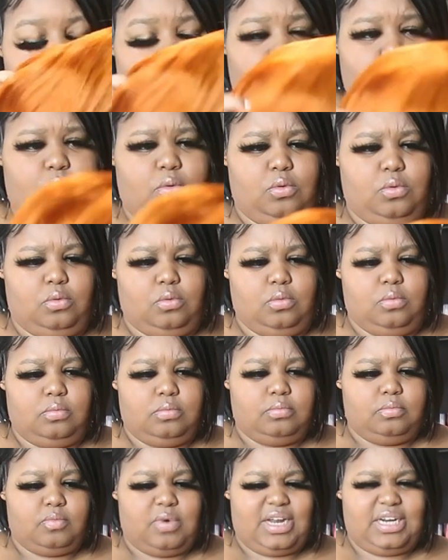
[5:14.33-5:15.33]
Ooh,
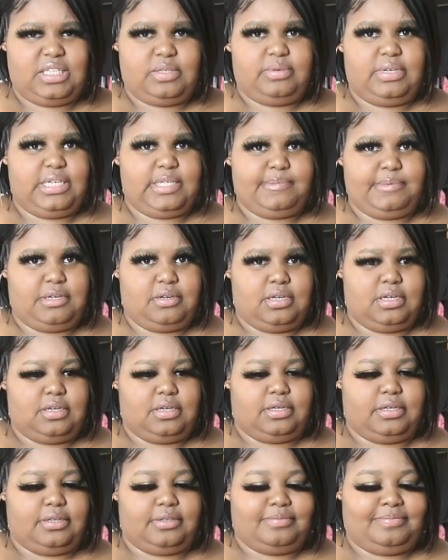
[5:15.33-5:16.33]
why does wig smell
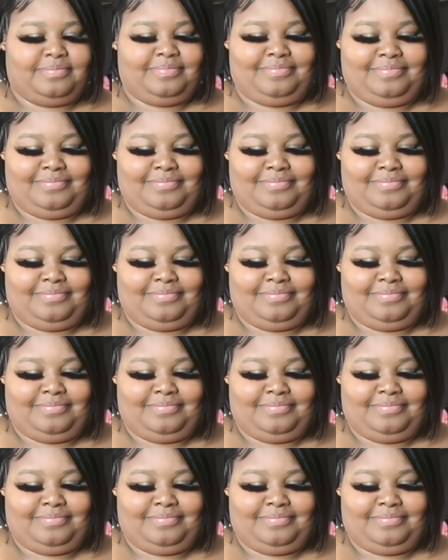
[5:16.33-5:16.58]
good?